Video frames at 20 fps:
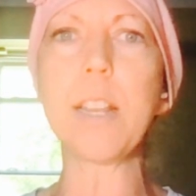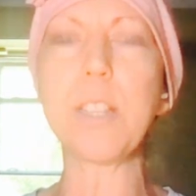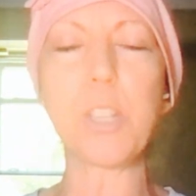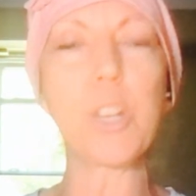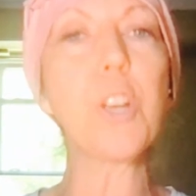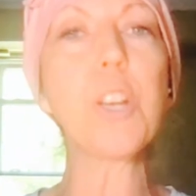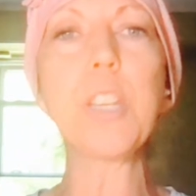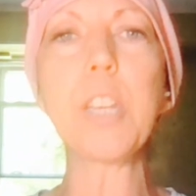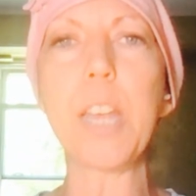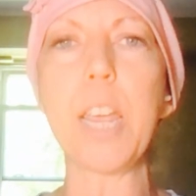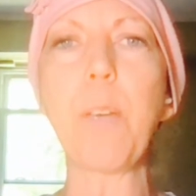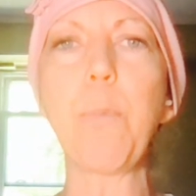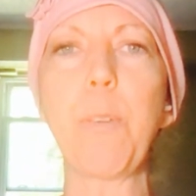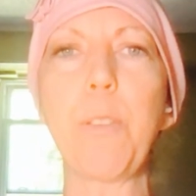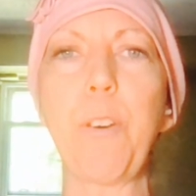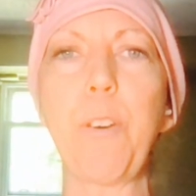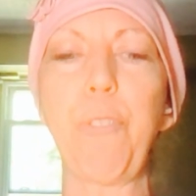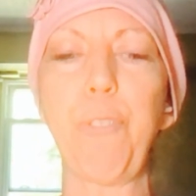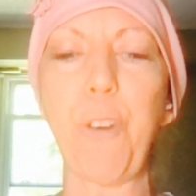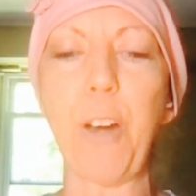It's good to get
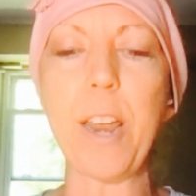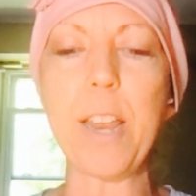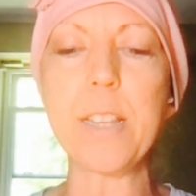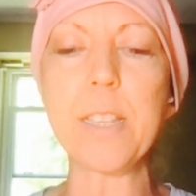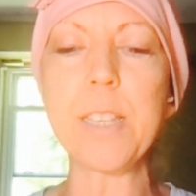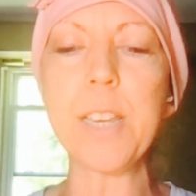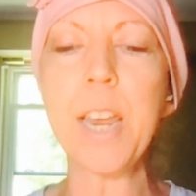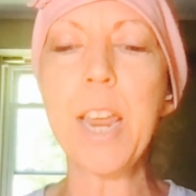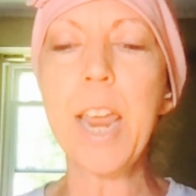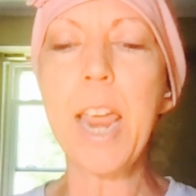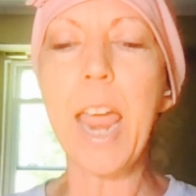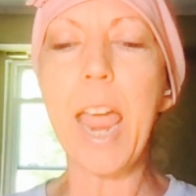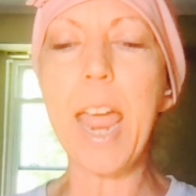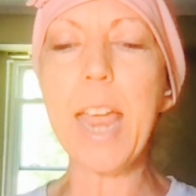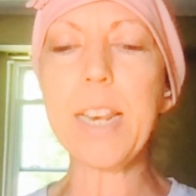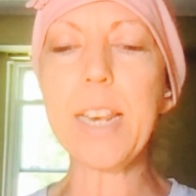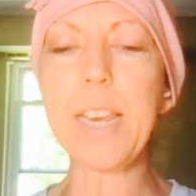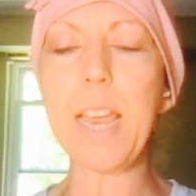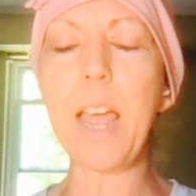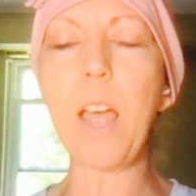with your friends
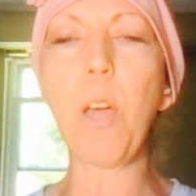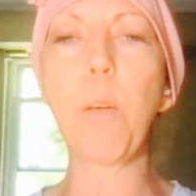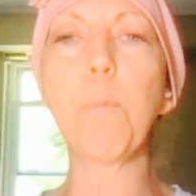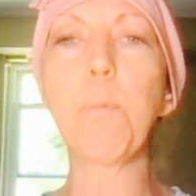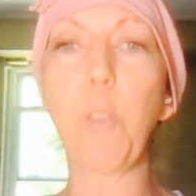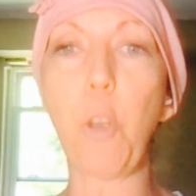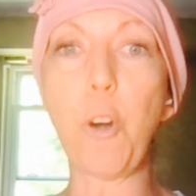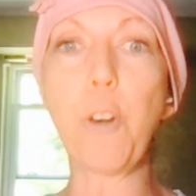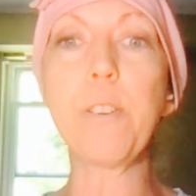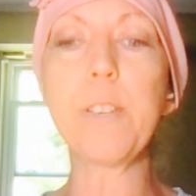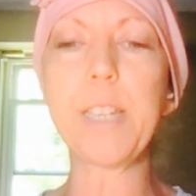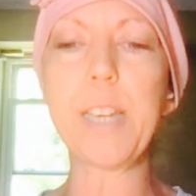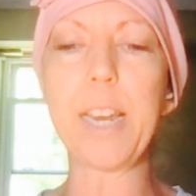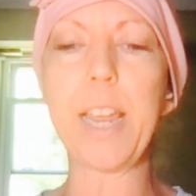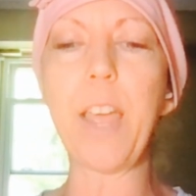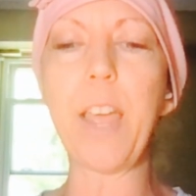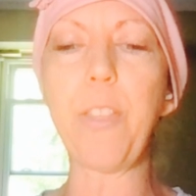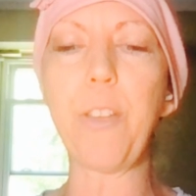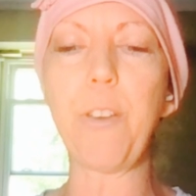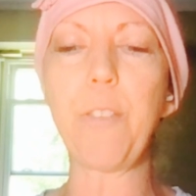and to help learn
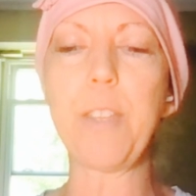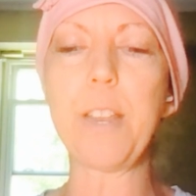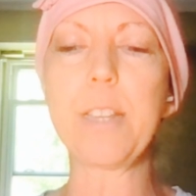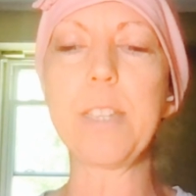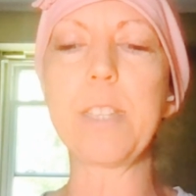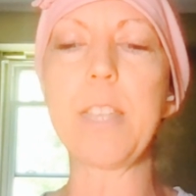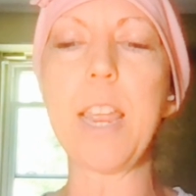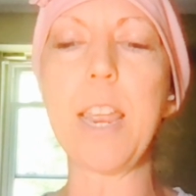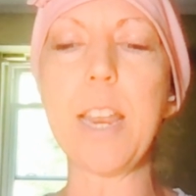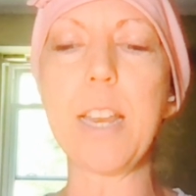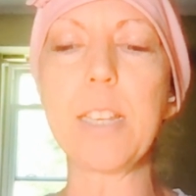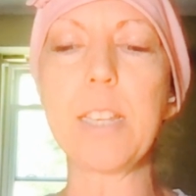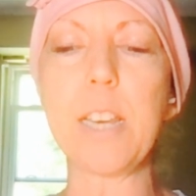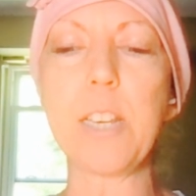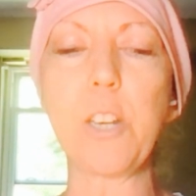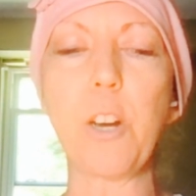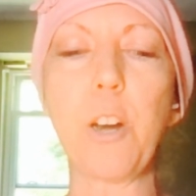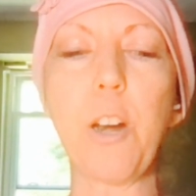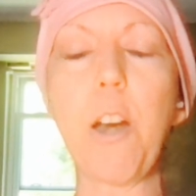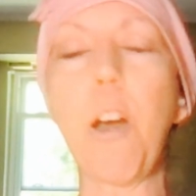together these things
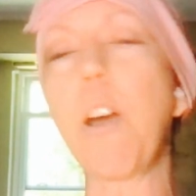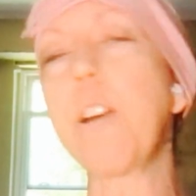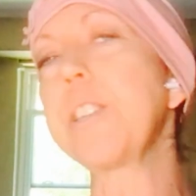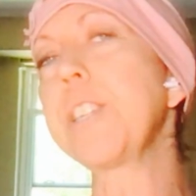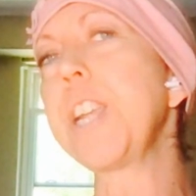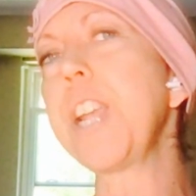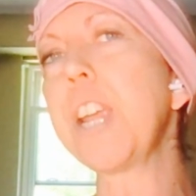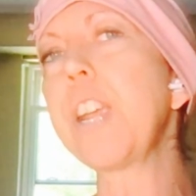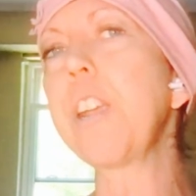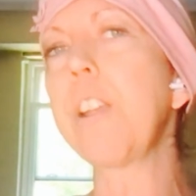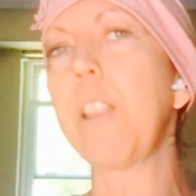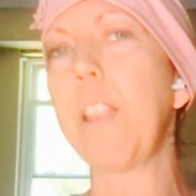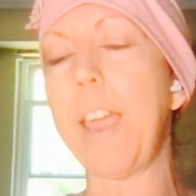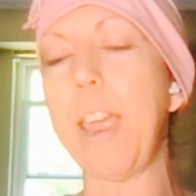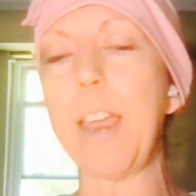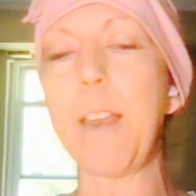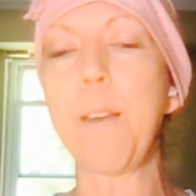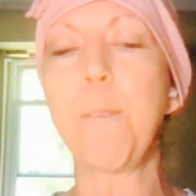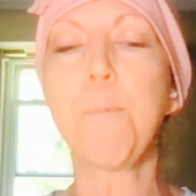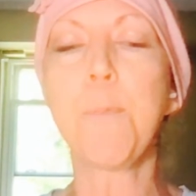and to
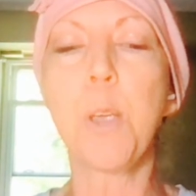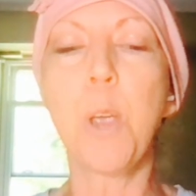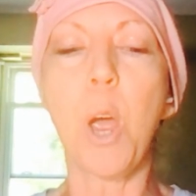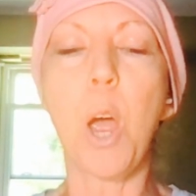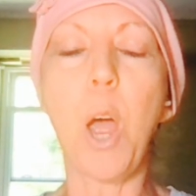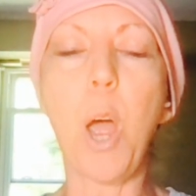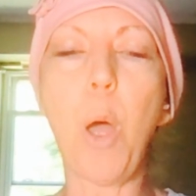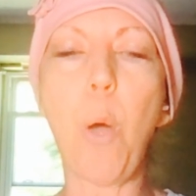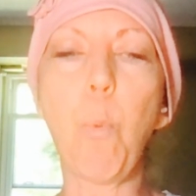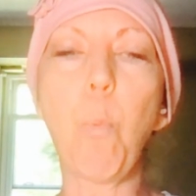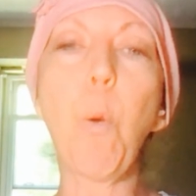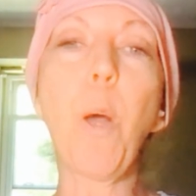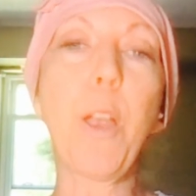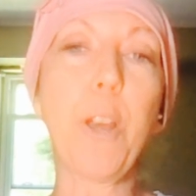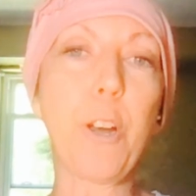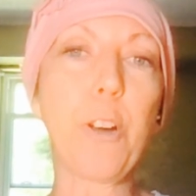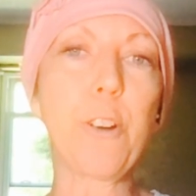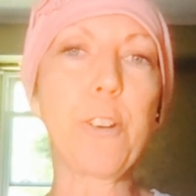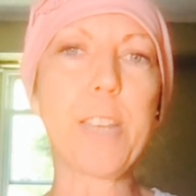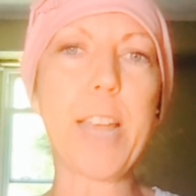articulate
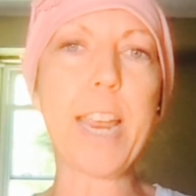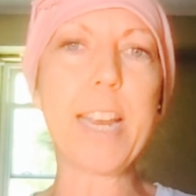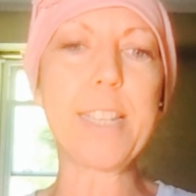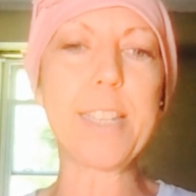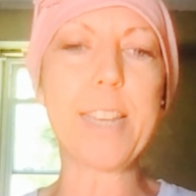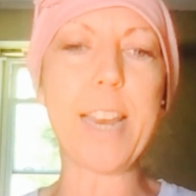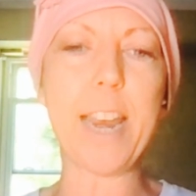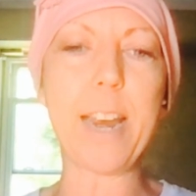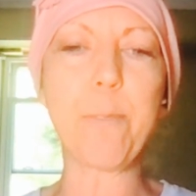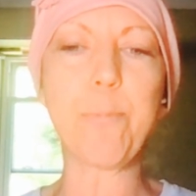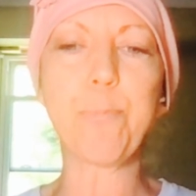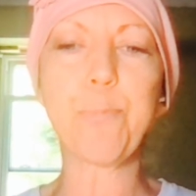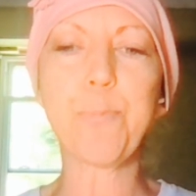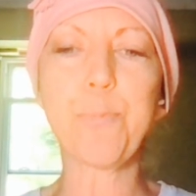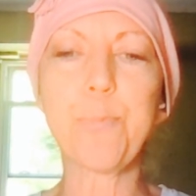what you're tasting,